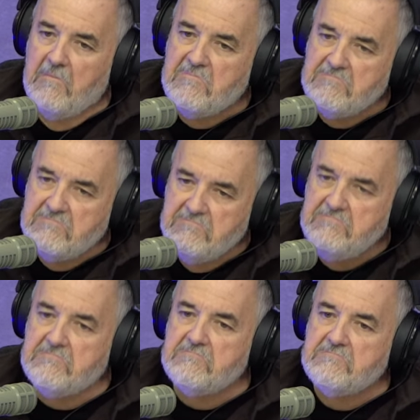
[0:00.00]

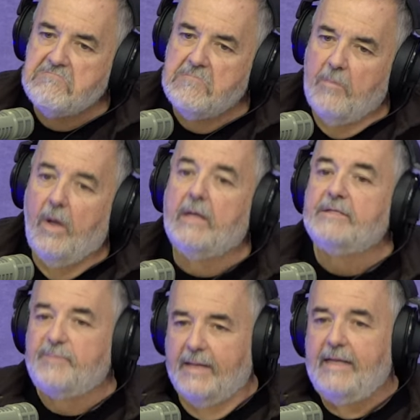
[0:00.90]
Mm. Well,
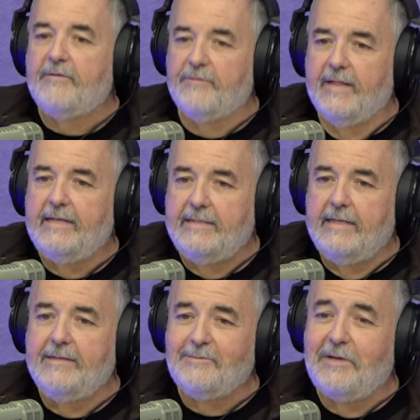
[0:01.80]
it's planned for that day,
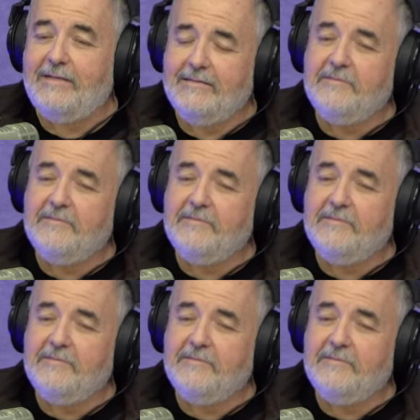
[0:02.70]
right?